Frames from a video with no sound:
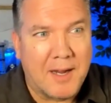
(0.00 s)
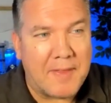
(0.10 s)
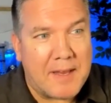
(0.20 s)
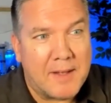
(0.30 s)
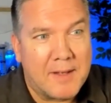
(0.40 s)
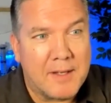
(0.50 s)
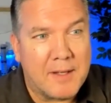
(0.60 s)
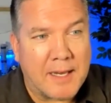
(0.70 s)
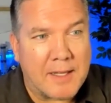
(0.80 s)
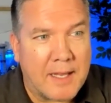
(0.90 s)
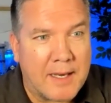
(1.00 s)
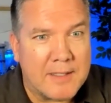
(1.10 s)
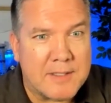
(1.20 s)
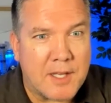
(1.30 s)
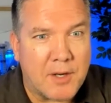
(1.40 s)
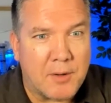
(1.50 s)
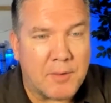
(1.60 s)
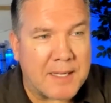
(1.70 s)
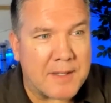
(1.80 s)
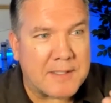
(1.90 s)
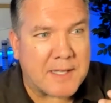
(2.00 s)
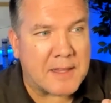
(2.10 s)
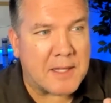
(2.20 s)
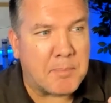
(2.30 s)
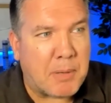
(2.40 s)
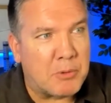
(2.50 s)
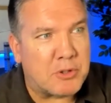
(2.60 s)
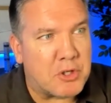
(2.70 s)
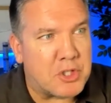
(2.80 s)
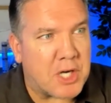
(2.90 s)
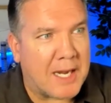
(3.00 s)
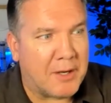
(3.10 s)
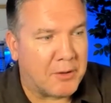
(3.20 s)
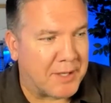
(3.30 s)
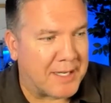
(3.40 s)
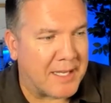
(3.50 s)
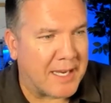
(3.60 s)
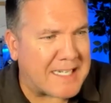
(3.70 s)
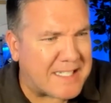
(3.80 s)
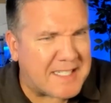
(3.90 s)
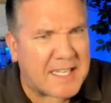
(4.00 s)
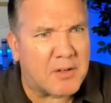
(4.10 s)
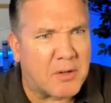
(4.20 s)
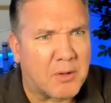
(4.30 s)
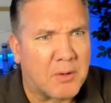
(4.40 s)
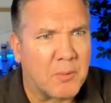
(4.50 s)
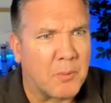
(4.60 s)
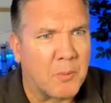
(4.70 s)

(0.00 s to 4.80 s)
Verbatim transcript: I think like it is you, that's like the poster child, like the ideal.